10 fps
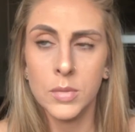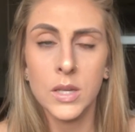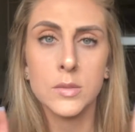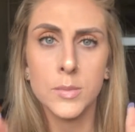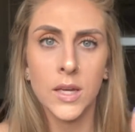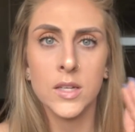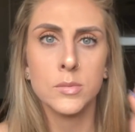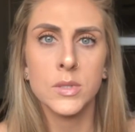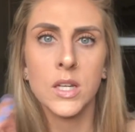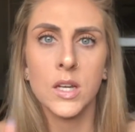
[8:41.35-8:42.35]
because my
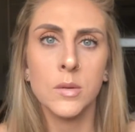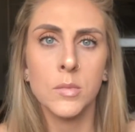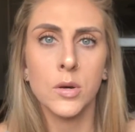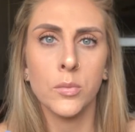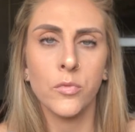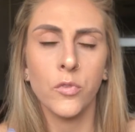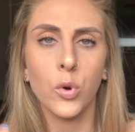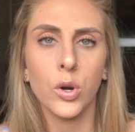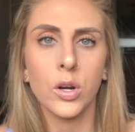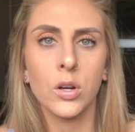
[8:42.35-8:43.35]
husband did come home
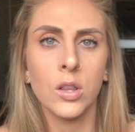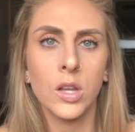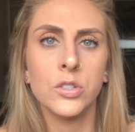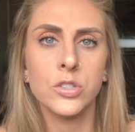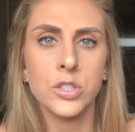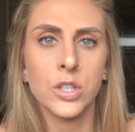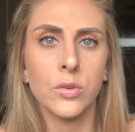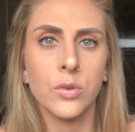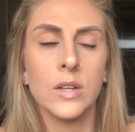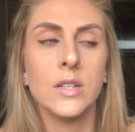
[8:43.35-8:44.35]
for lunch,
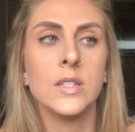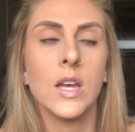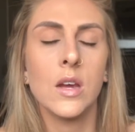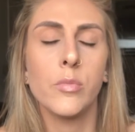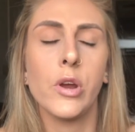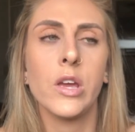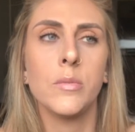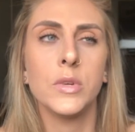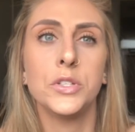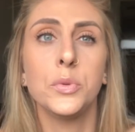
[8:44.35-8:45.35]
so I did take a break
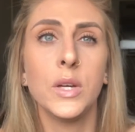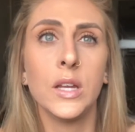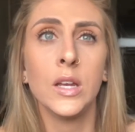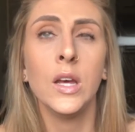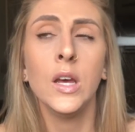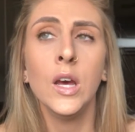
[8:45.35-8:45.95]
in between.